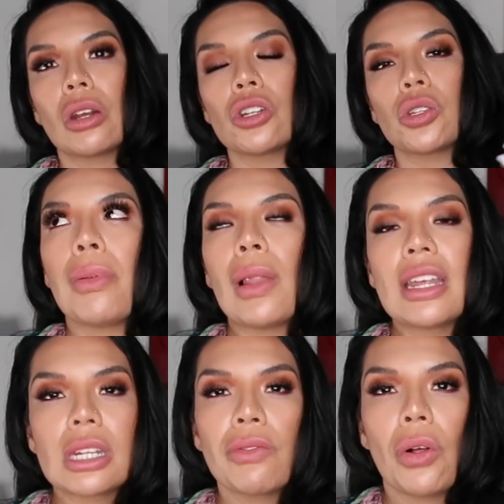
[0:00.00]
There's
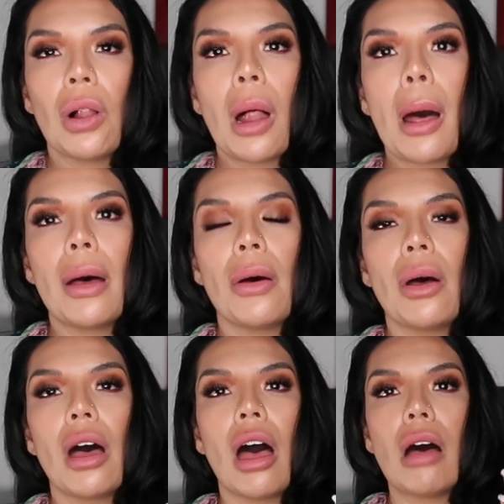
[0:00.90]
plentiful
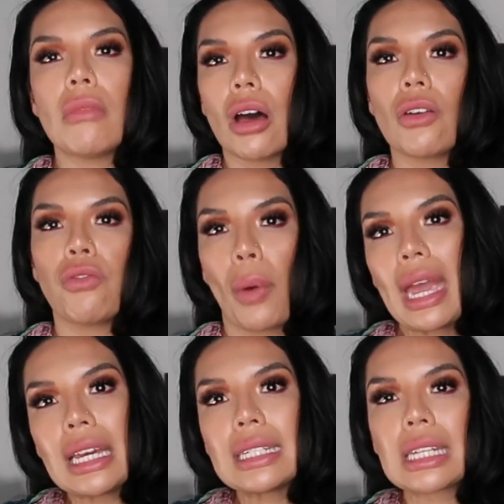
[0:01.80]
amount of
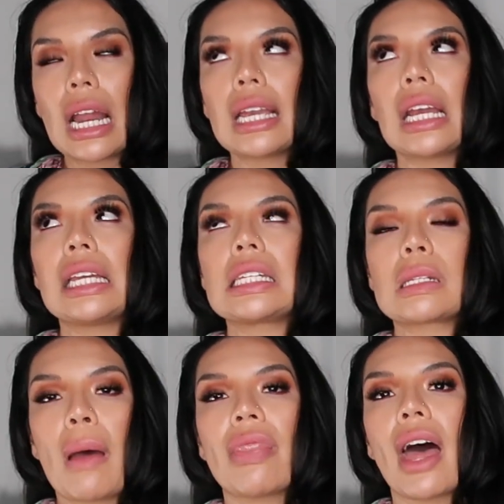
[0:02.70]
ways that I could
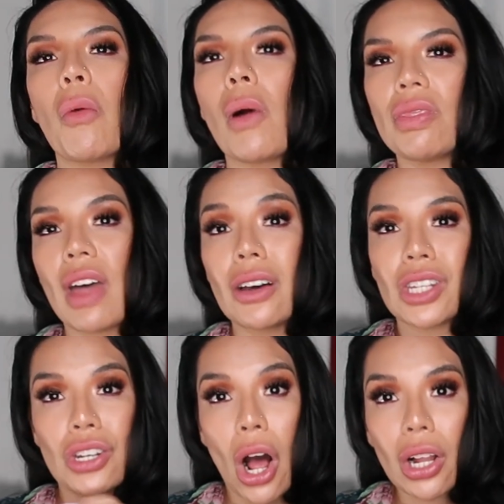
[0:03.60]
spend that
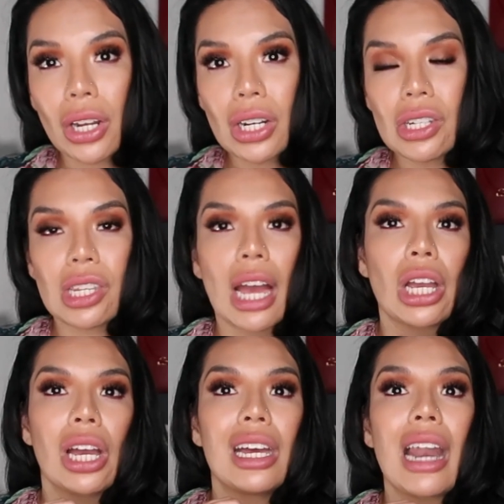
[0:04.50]
$1,000
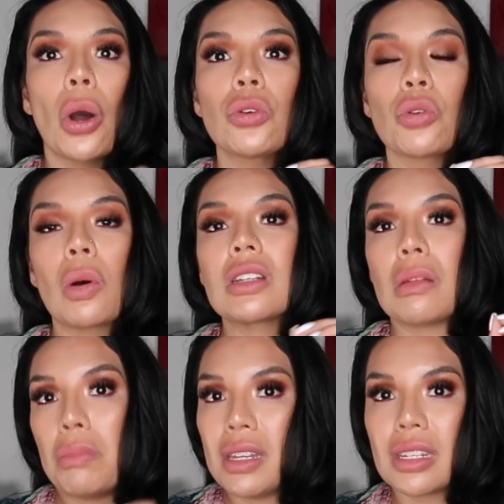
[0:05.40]
that could go towards
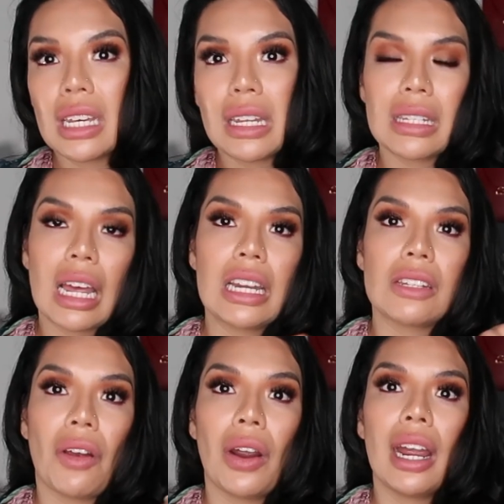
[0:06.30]
a business that
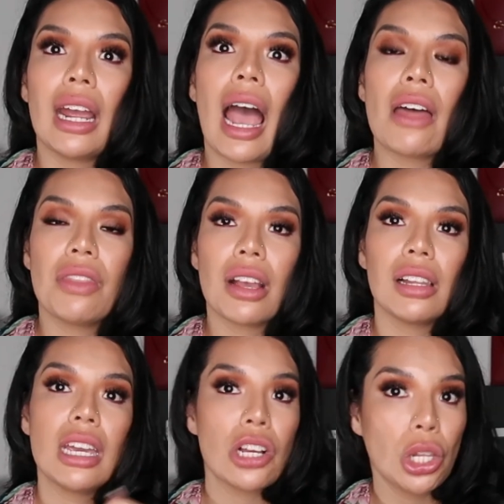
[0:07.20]
is very
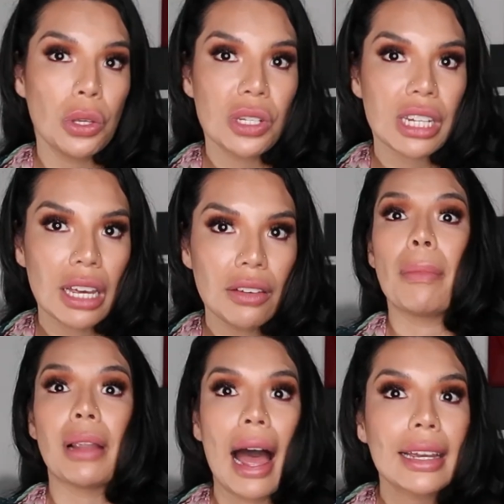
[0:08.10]
ethnically
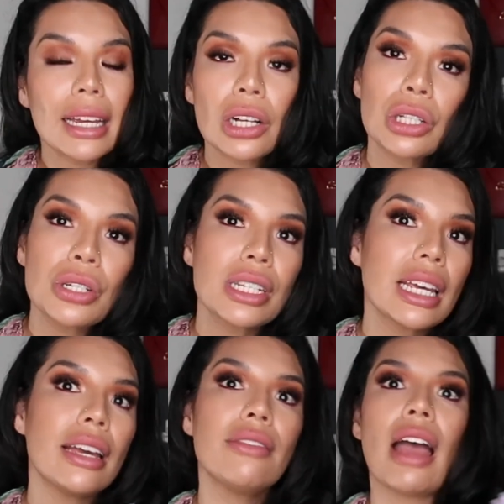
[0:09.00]
inclusive, Black
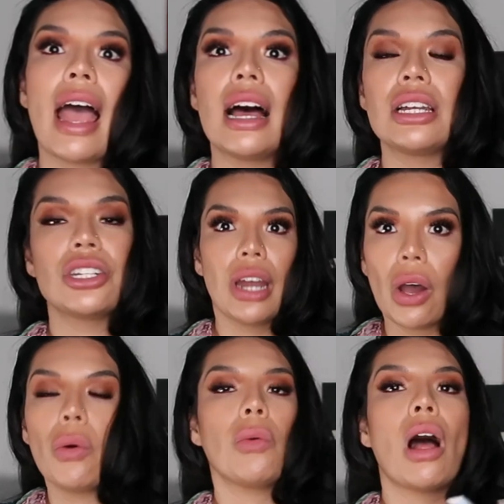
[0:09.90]
inclusive, and, you
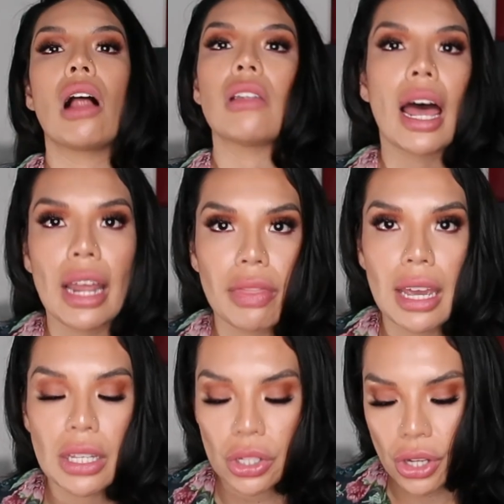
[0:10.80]
know, a lot of
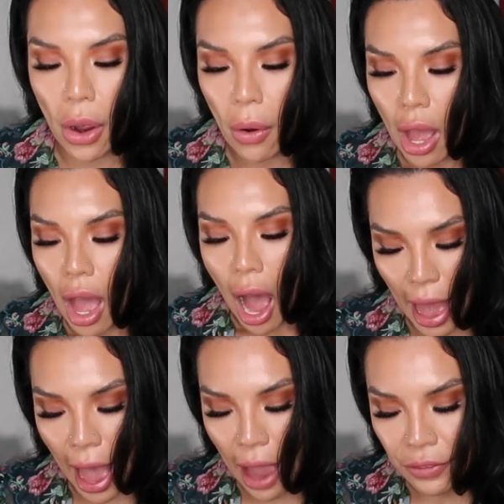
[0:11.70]
things. So
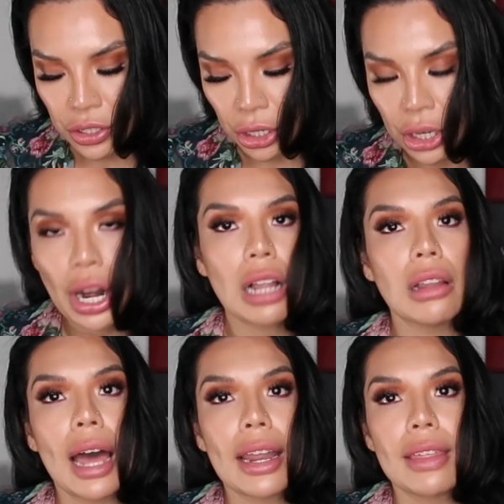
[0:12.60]
after a
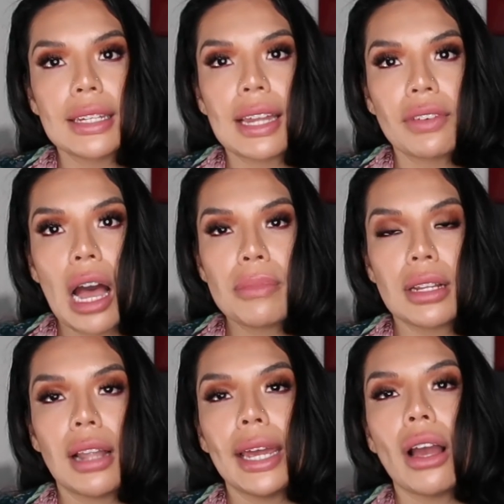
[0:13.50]
lot of things have come
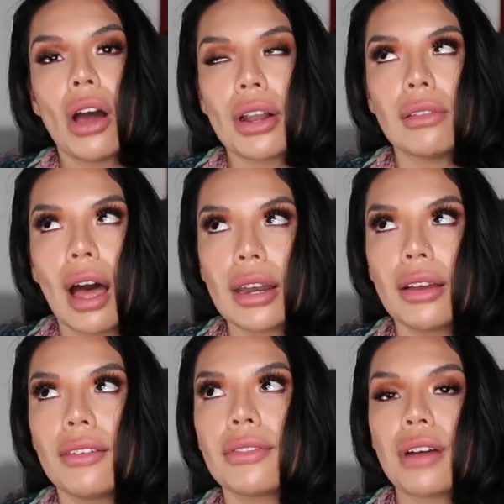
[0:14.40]
to light on a lot
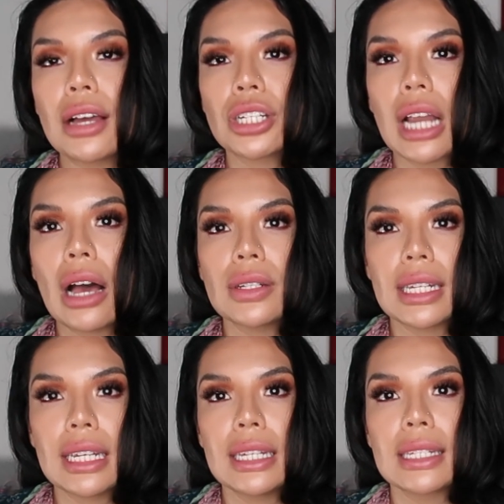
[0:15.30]
of fashion
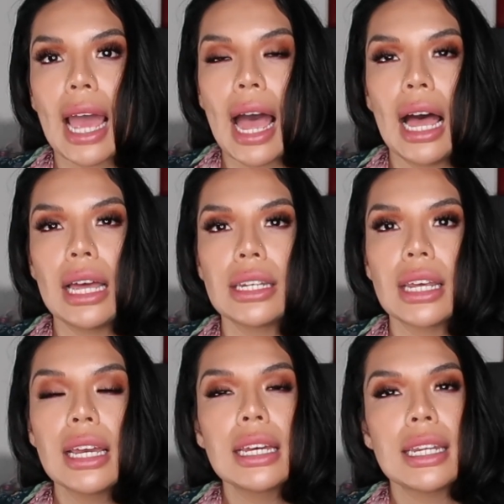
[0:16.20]
houses and
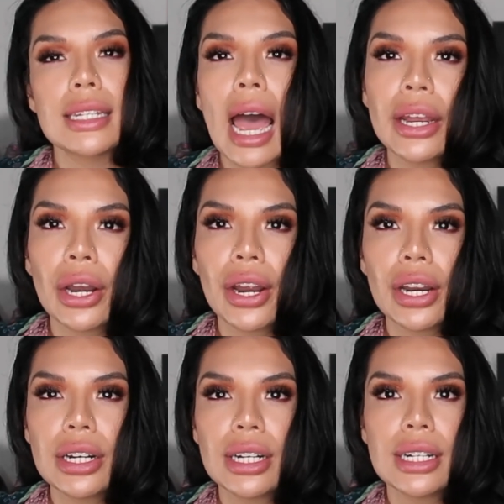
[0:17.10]

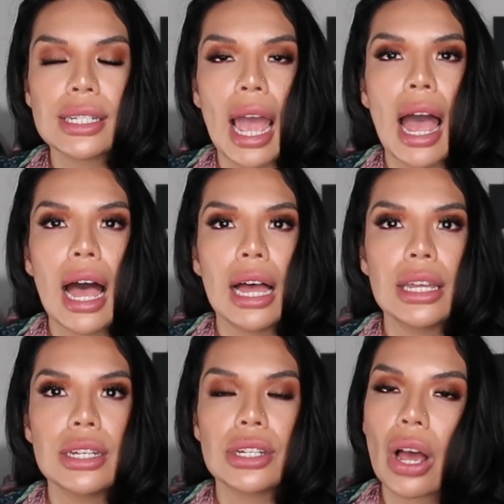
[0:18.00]
designers
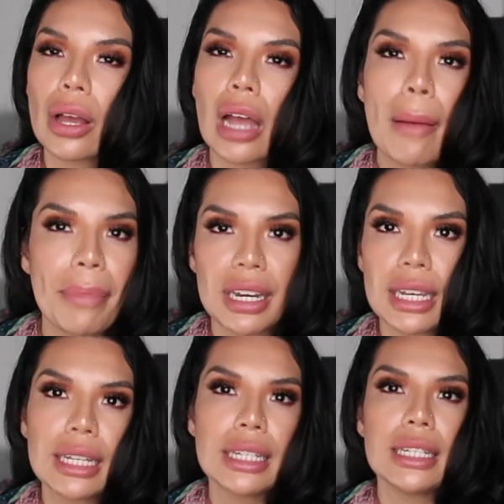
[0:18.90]
and
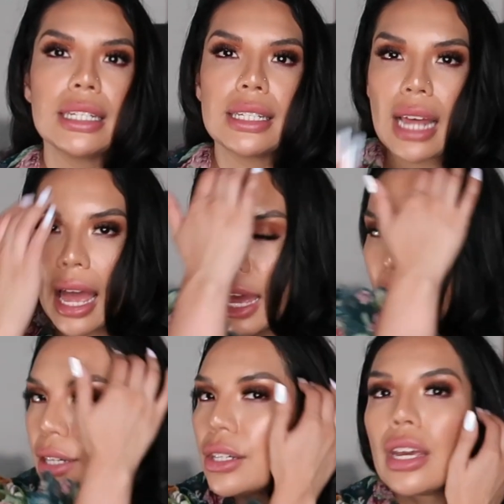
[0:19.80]
companies
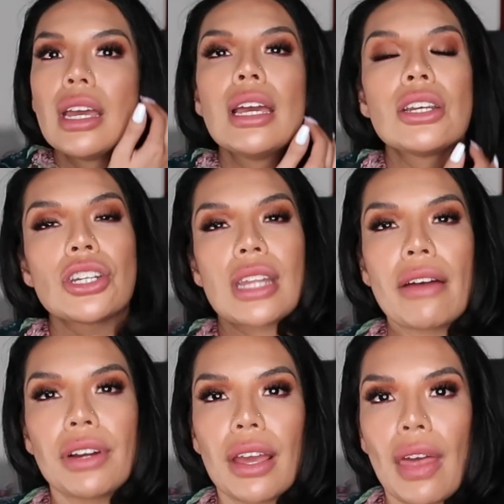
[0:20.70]
and just
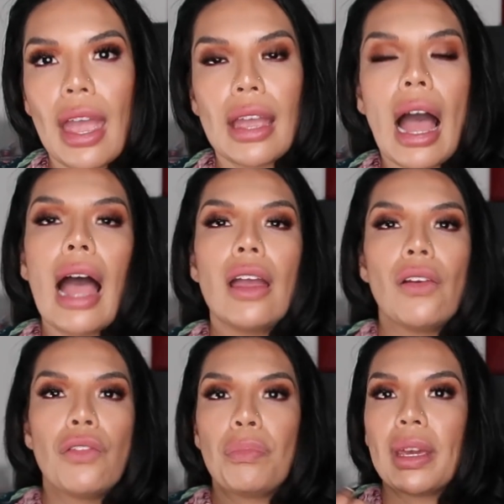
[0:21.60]
everything,
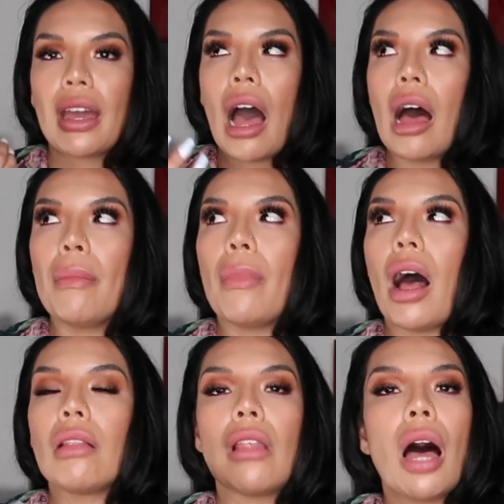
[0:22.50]
I've become
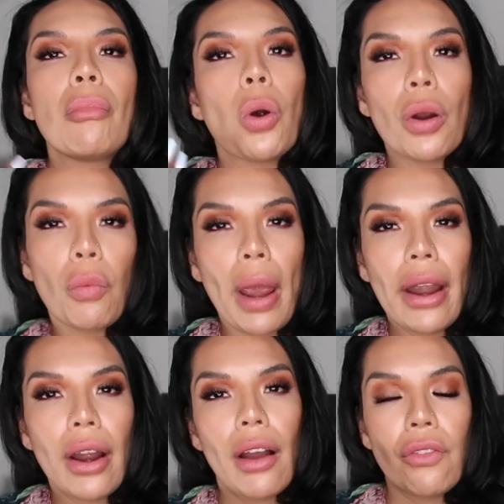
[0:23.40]
a lot more
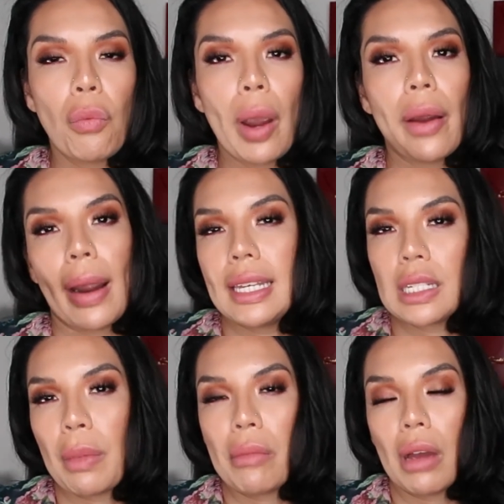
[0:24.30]
aware of where I
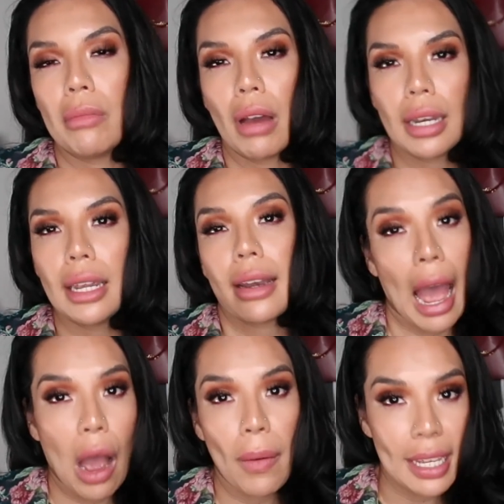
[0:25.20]
spend my money and
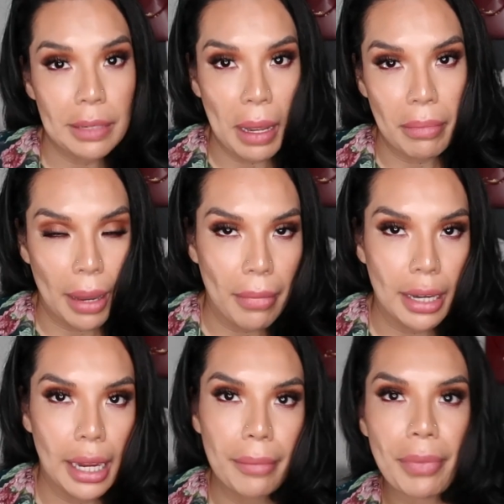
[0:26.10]
how I spend my
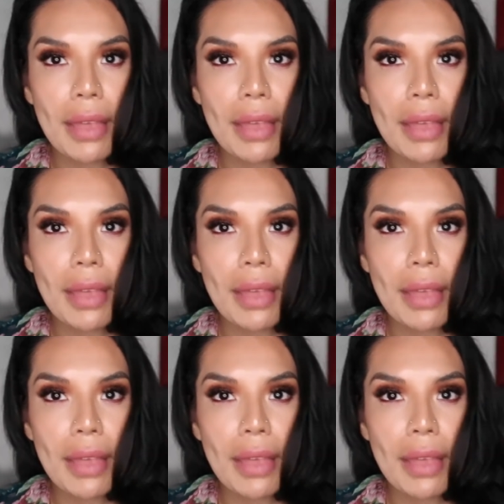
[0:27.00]
money.